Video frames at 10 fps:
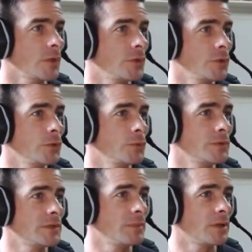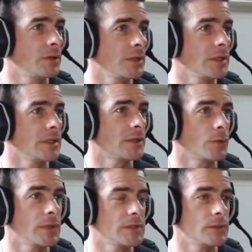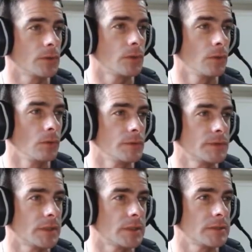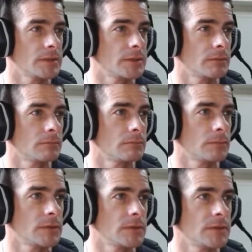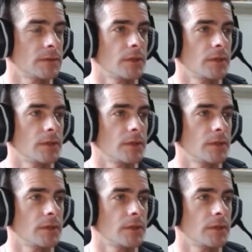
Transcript: you would typically increase your kernel size. This is the